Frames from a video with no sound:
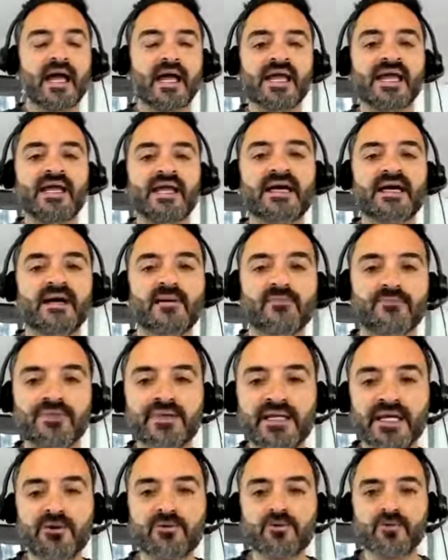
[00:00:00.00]

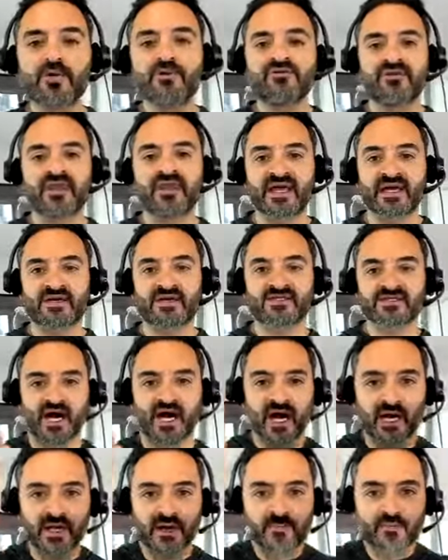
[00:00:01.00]
incomplete woundings,
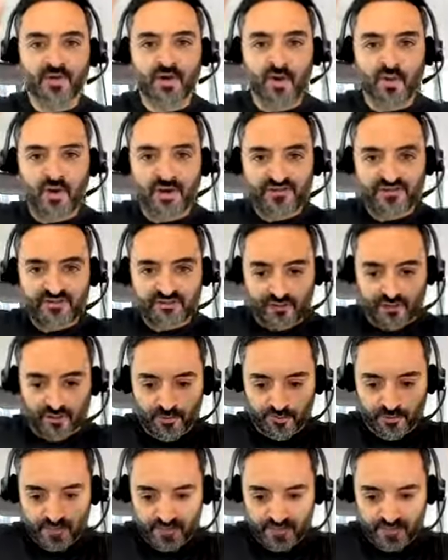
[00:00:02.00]
I am going to